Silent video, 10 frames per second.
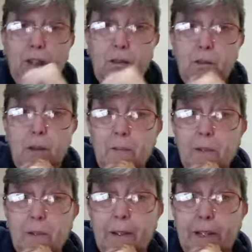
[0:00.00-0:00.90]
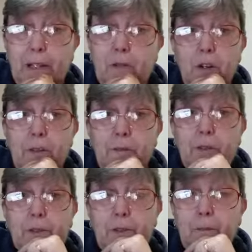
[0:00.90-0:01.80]
crime, the monthly crime
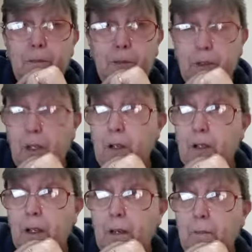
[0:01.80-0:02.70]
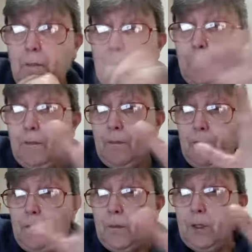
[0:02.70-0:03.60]

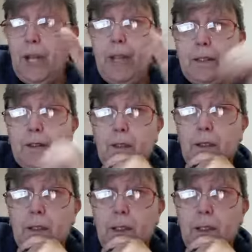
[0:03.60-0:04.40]
stats,